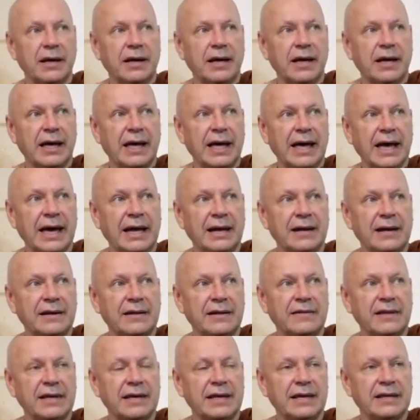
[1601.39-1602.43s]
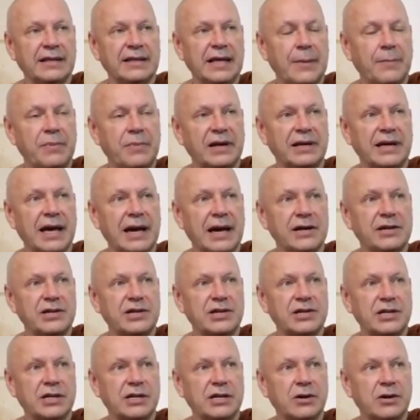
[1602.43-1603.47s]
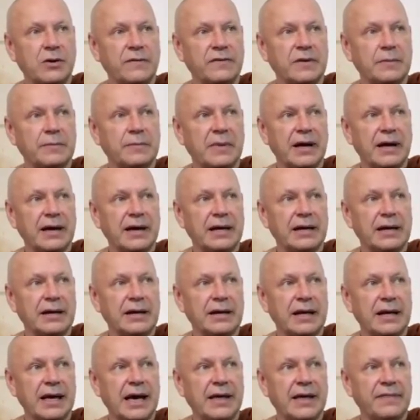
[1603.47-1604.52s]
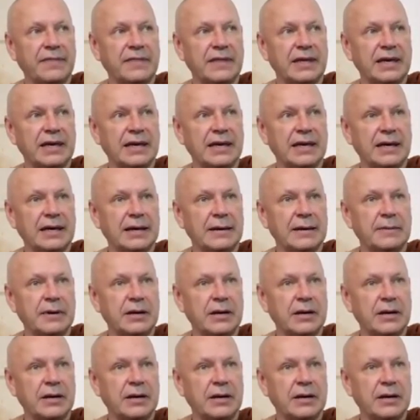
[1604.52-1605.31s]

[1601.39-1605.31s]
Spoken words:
And the application of the mind and the